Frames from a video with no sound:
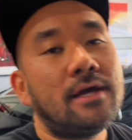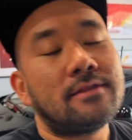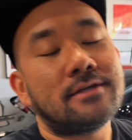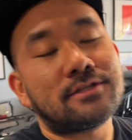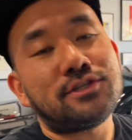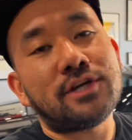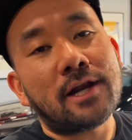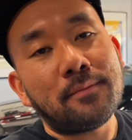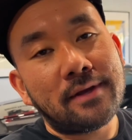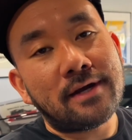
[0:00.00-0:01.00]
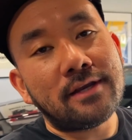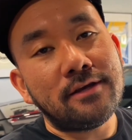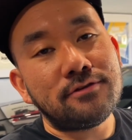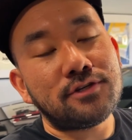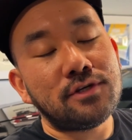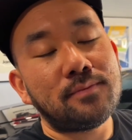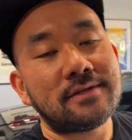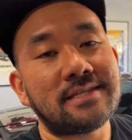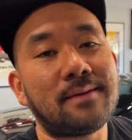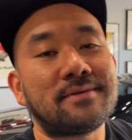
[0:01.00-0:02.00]
There's a gentleman on YouTube,
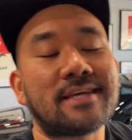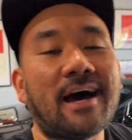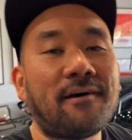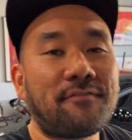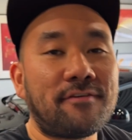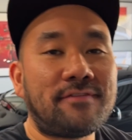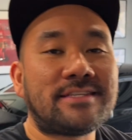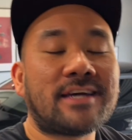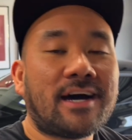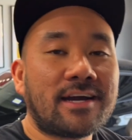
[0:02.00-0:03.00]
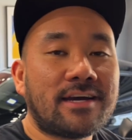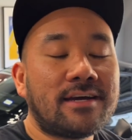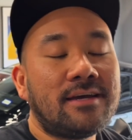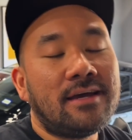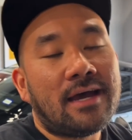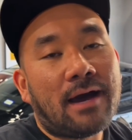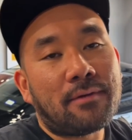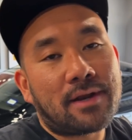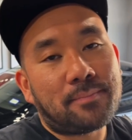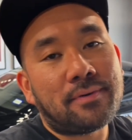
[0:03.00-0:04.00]
his name is Alpha Vitaga. I'm
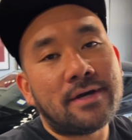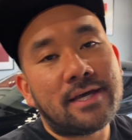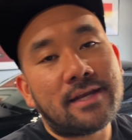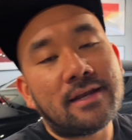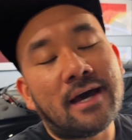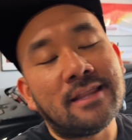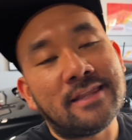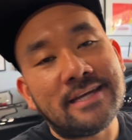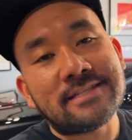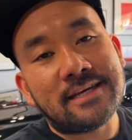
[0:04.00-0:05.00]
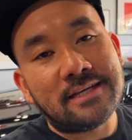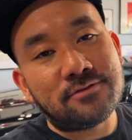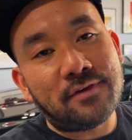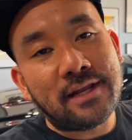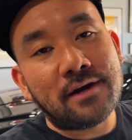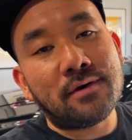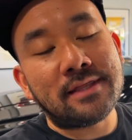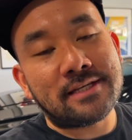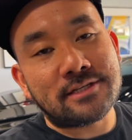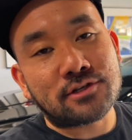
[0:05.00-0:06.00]
gonna put a link to his video in
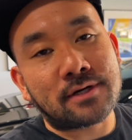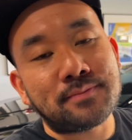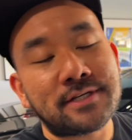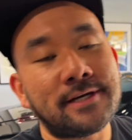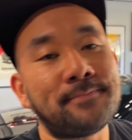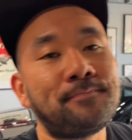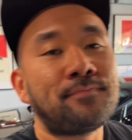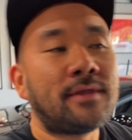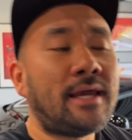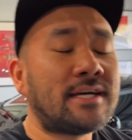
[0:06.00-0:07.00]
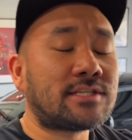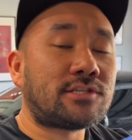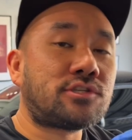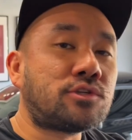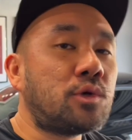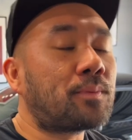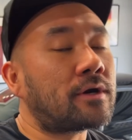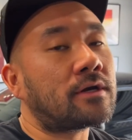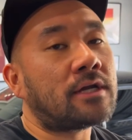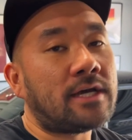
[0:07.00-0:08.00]
the description. He has a
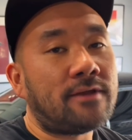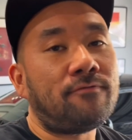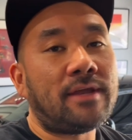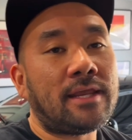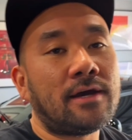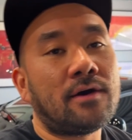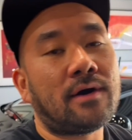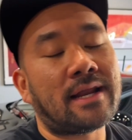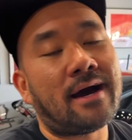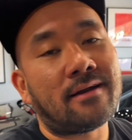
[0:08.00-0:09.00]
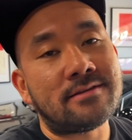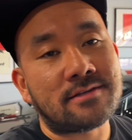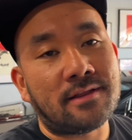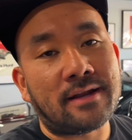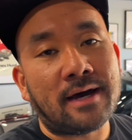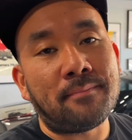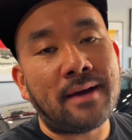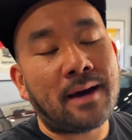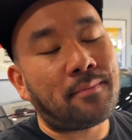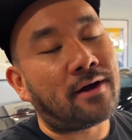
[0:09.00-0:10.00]
super good video on how to install an
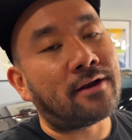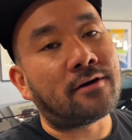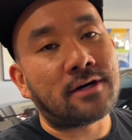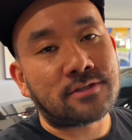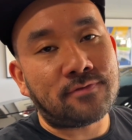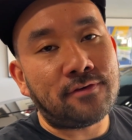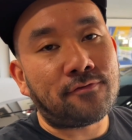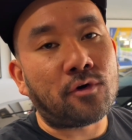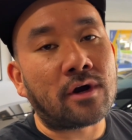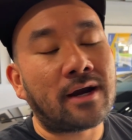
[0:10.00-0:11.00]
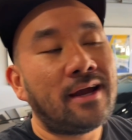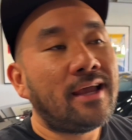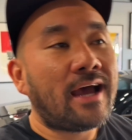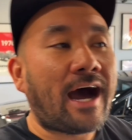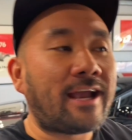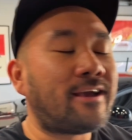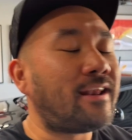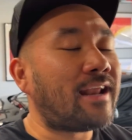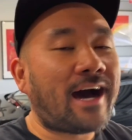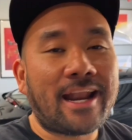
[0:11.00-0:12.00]
UpMap on an RSV4. I could
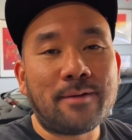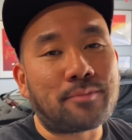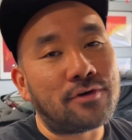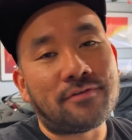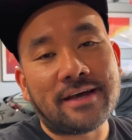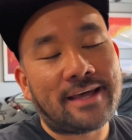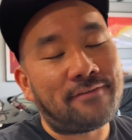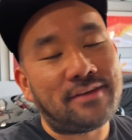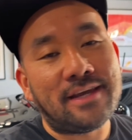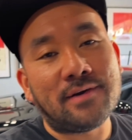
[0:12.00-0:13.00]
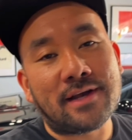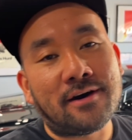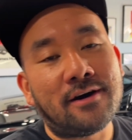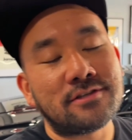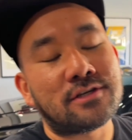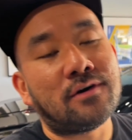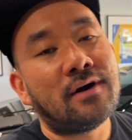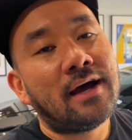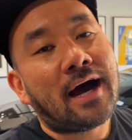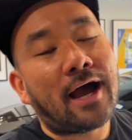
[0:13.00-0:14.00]
not improve on that video at all, so
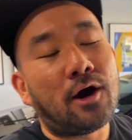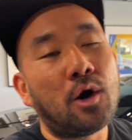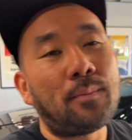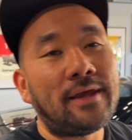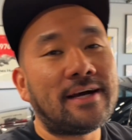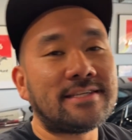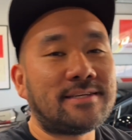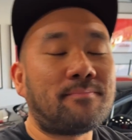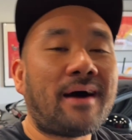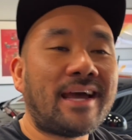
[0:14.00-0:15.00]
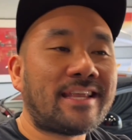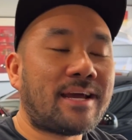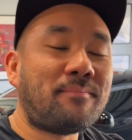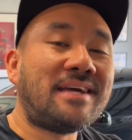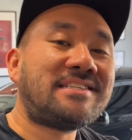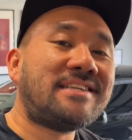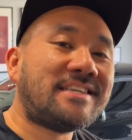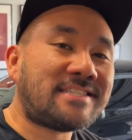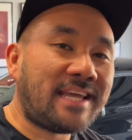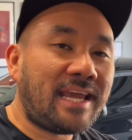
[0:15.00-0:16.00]
I hope he doesn't mind that I mentioned
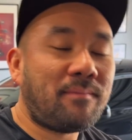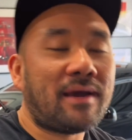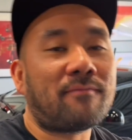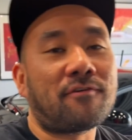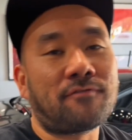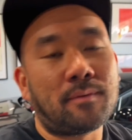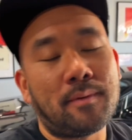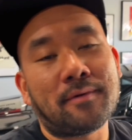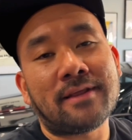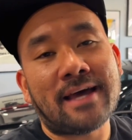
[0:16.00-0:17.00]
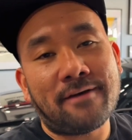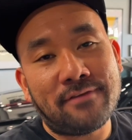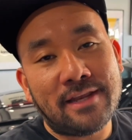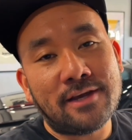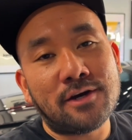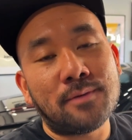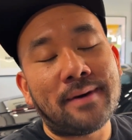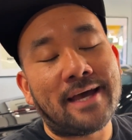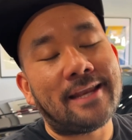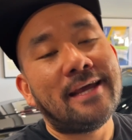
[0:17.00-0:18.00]
his name and refer people to that video,
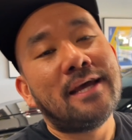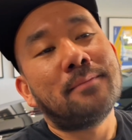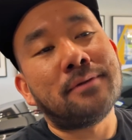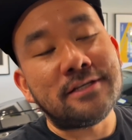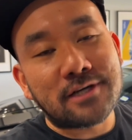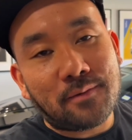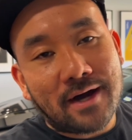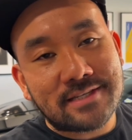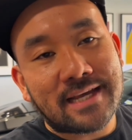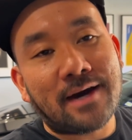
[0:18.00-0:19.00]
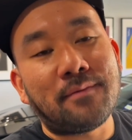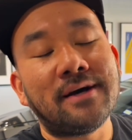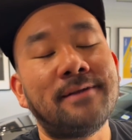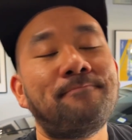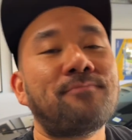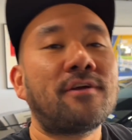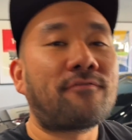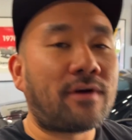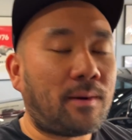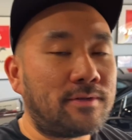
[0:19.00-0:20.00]
but please go watch that one
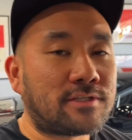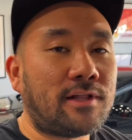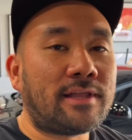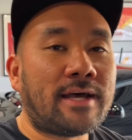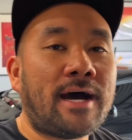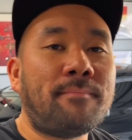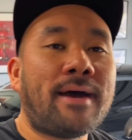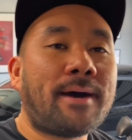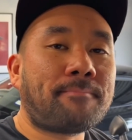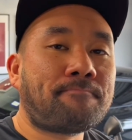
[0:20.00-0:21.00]
for help installing the UpMap.